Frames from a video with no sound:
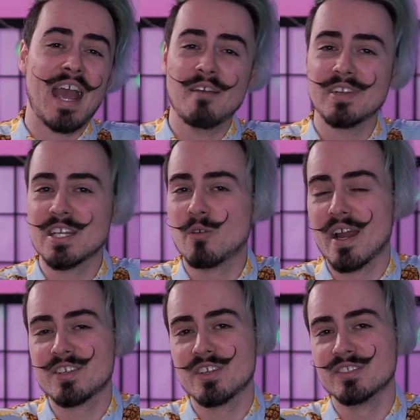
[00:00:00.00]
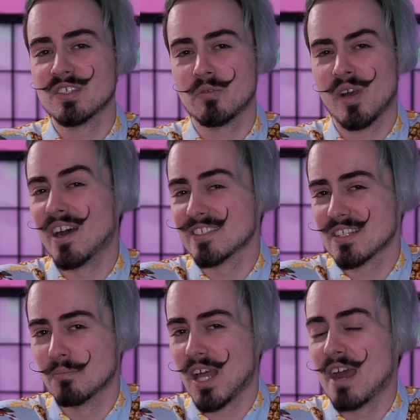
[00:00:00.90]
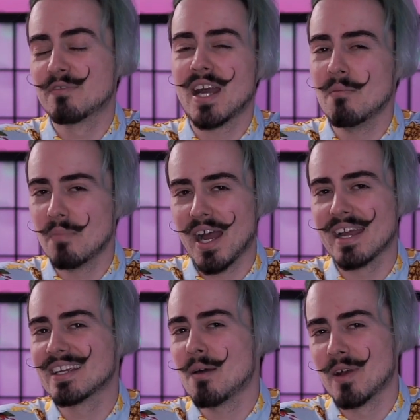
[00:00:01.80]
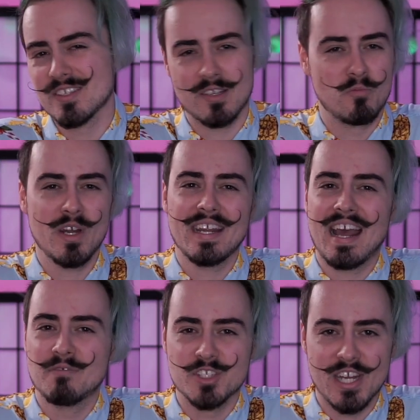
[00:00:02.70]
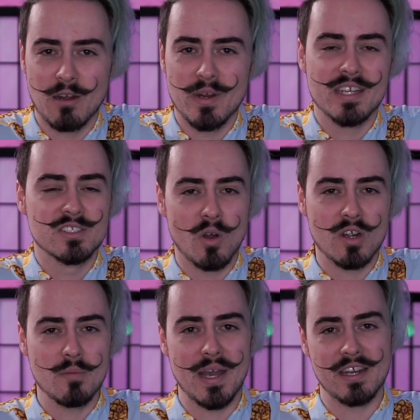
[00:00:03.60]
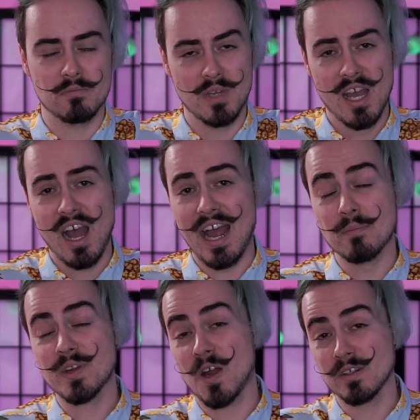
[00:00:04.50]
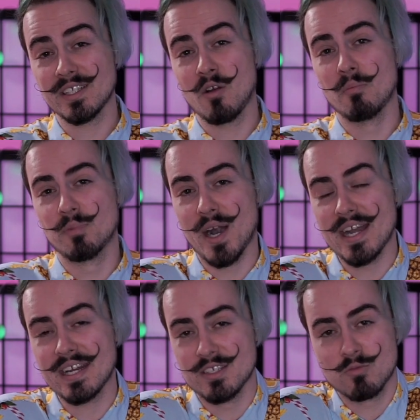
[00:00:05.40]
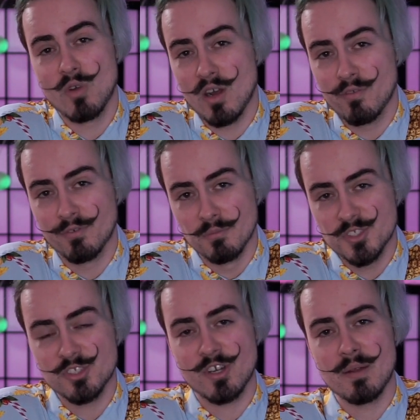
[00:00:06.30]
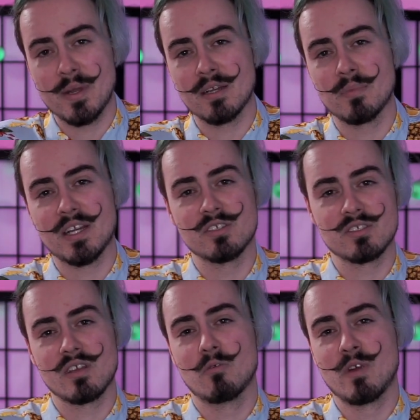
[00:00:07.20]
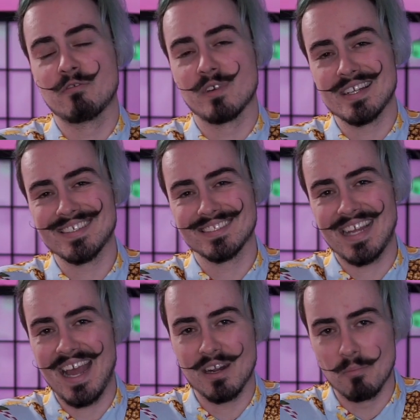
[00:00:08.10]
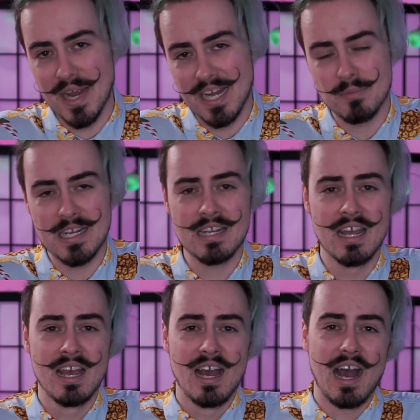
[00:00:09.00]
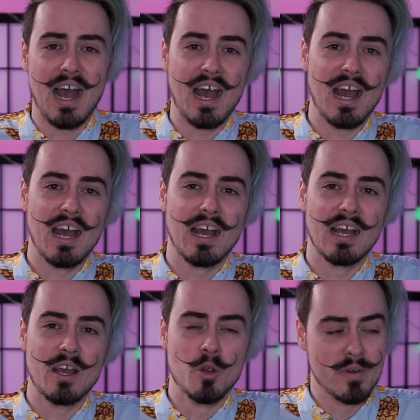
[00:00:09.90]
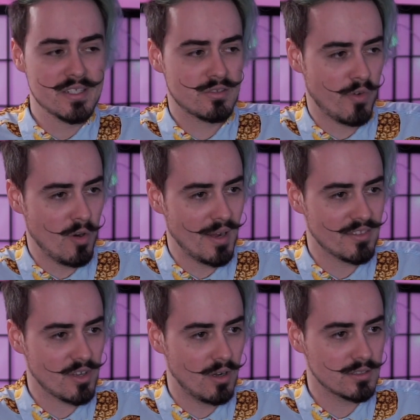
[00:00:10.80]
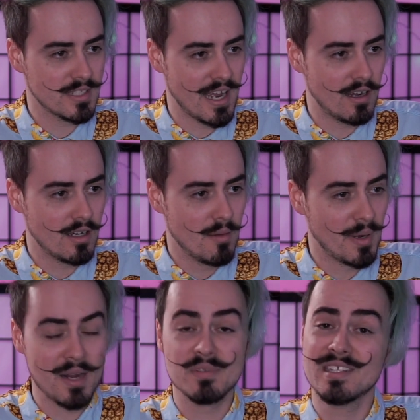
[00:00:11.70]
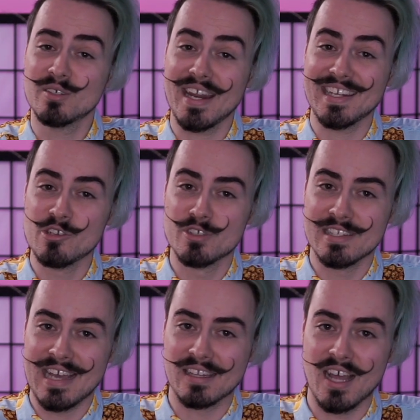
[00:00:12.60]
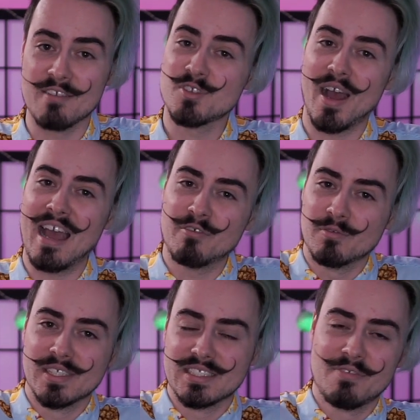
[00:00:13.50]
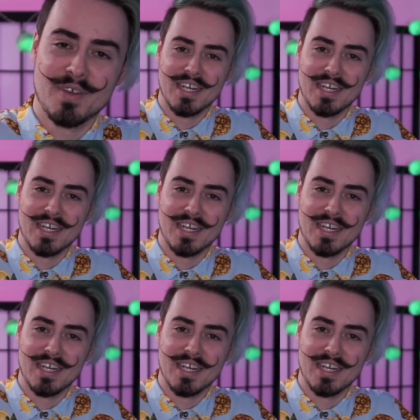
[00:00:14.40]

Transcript: any questions and you want to ask them live, come by, come ask them. We can have a chat, we can talk about them. I am currently on break as well from streaming because we've recently had a baby who is 4 months old now, but I'm still getting used to dad life, so I haven't really figured